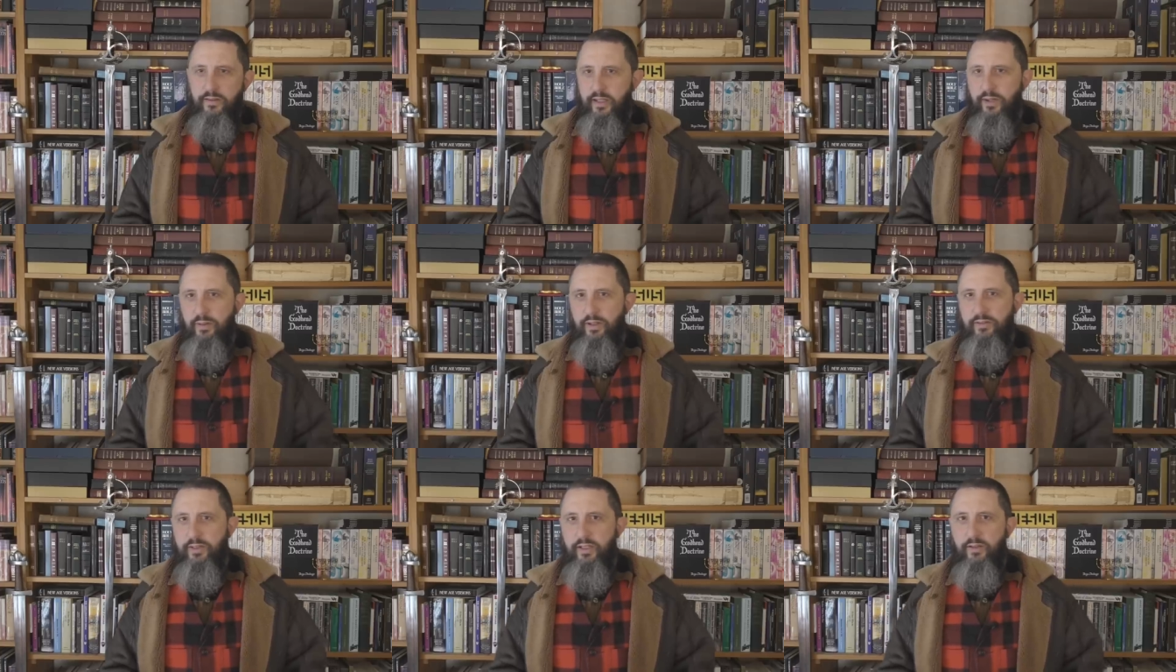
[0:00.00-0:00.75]
Yeah,
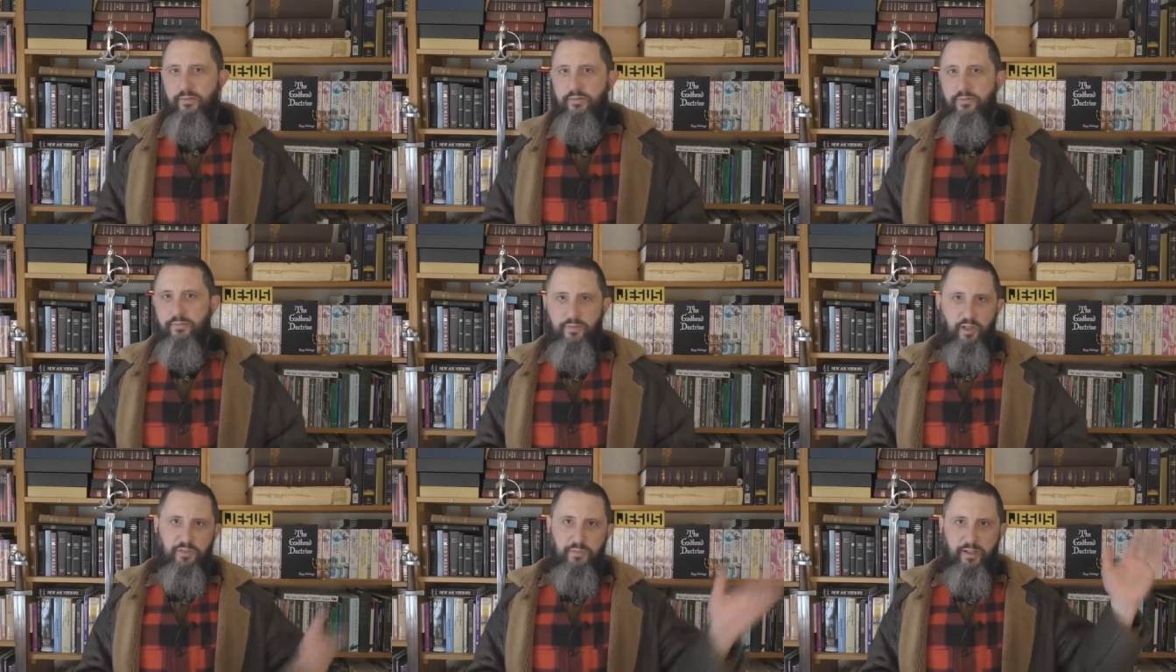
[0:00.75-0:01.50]
well, you know,
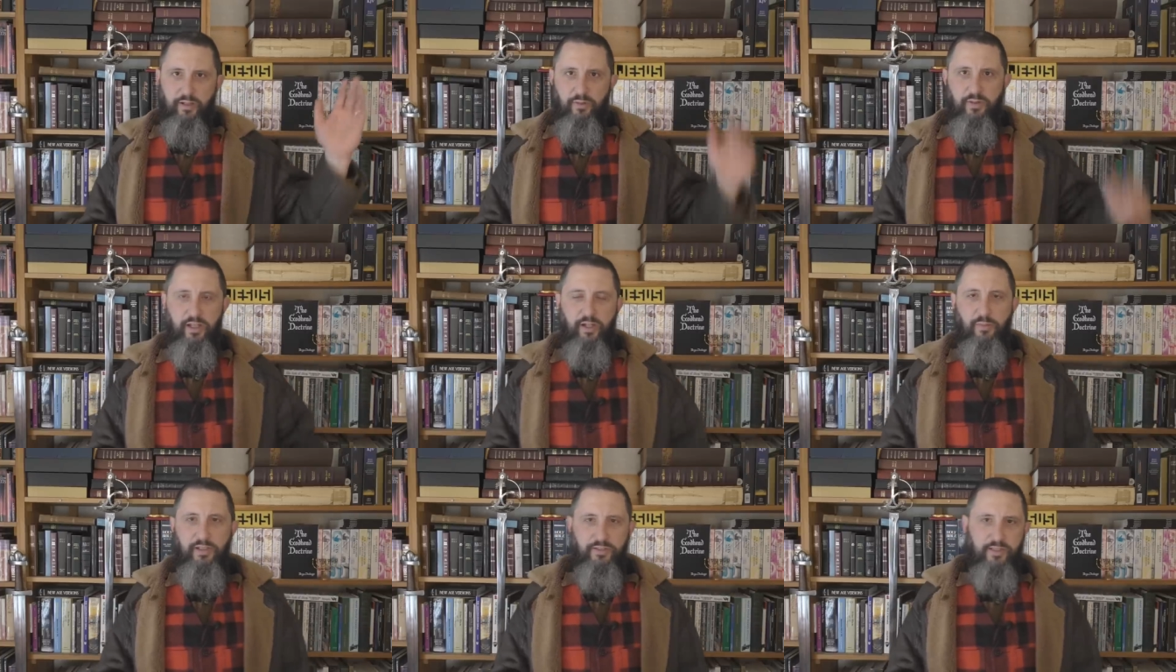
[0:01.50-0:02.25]
lost man going to
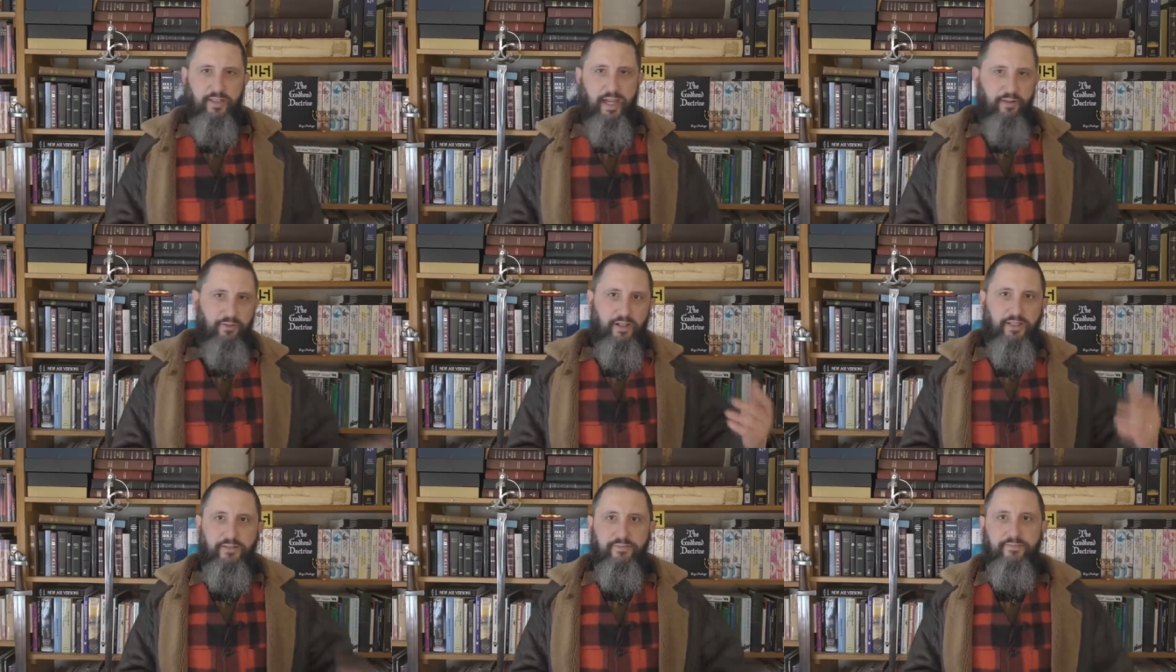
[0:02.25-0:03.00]
hell, but he said that
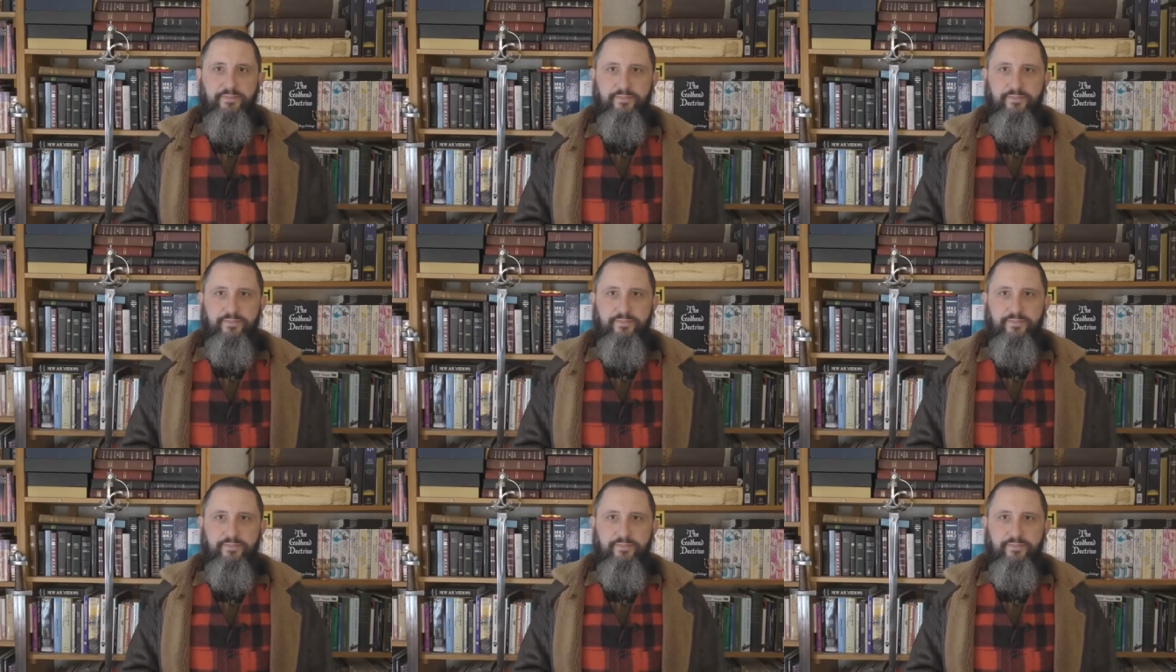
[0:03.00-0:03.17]
right.